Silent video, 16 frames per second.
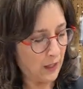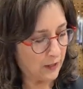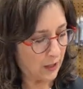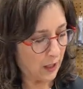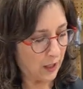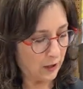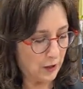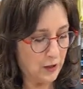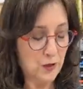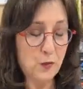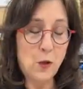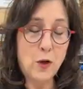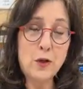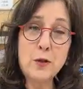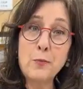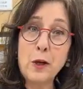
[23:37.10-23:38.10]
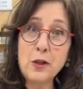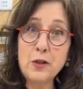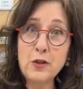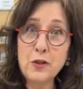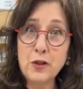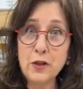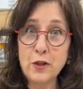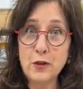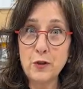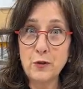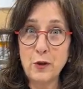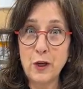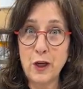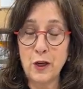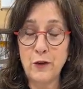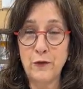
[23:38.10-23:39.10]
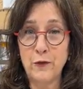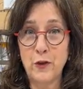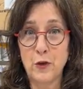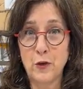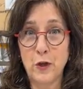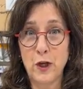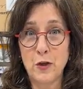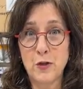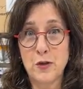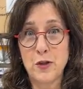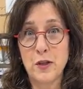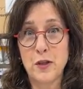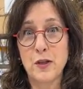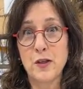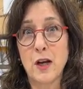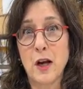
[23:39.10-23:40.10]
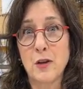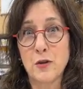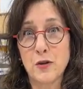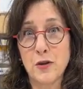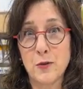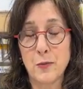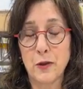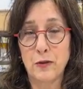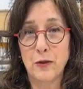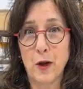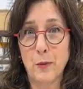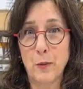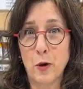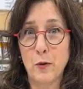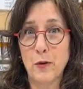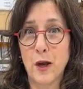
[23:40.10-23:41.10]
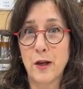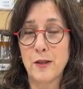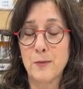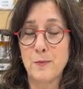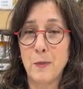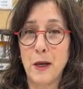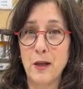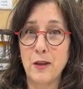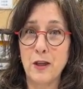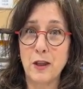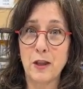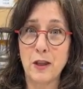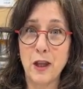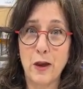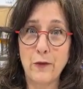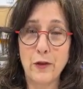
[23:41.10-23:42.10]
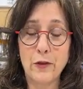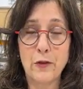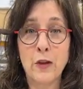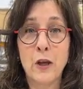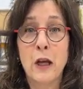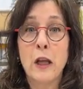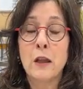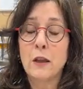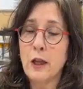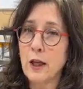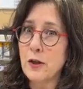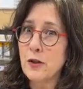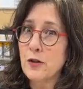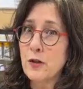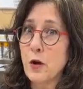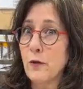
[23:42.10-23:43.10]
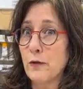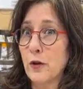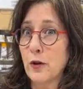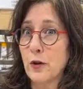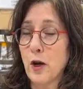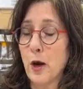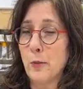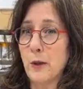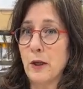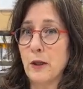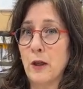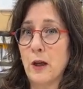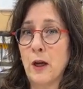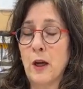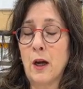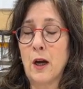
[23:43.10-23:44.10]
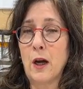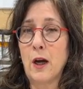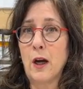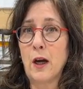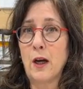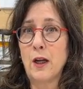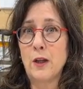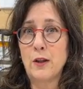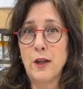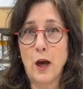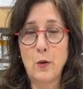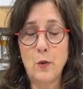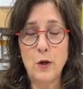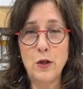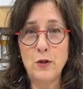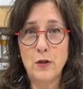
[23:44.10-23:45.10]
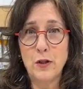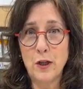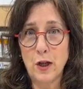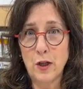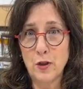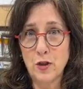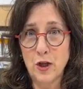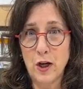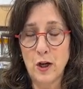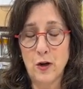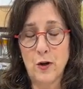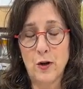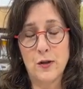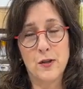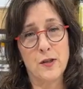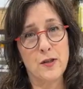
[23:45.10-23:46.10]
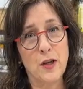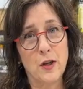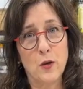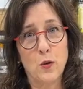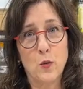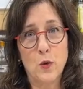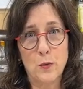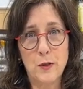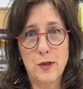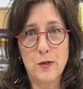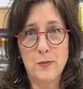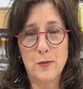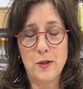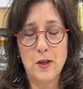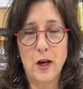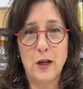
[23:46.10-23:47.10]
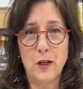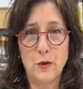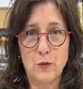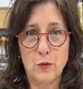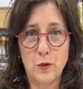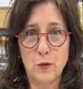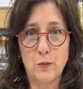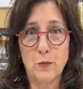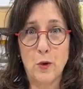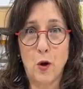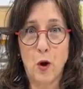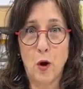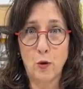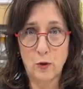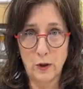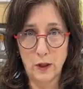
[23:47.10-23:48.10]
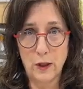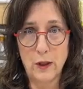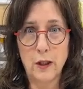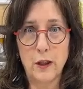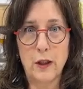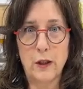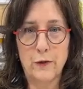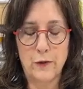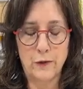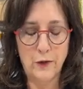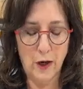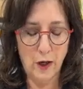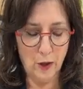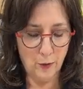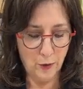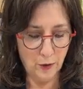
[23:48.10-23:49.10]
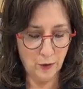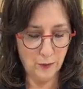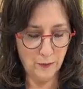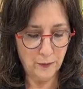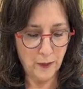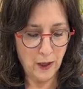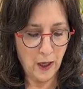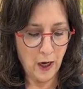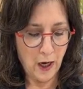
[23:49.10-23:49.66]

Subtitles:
Again, I just wanted to mention to you, if you're interested in Daniel Smith demo, that's May the 11th. Let us know if you're coming. That way you can get a chair. As I say, there will be some standing room only if available.